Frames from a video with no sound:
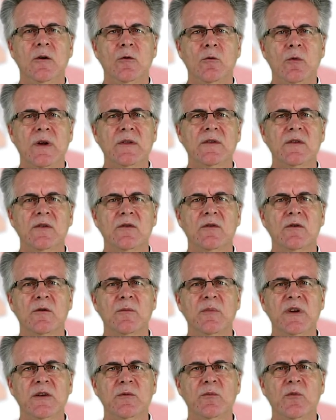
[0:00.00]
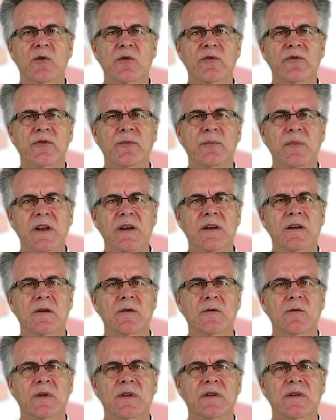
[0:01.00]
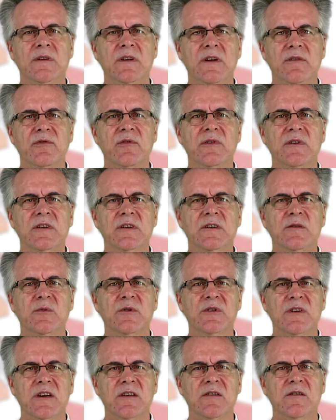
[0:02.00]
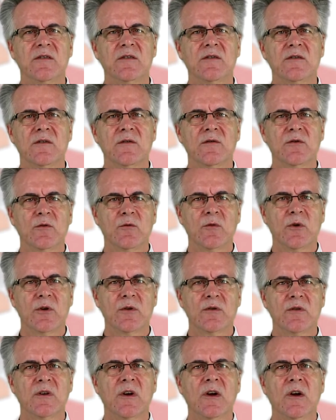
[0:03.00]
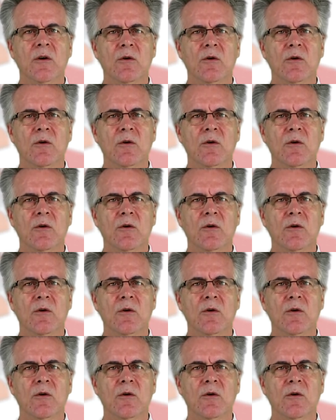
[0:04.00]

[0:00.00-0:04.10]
Once you're a bit more familiar with the different interpretations of the words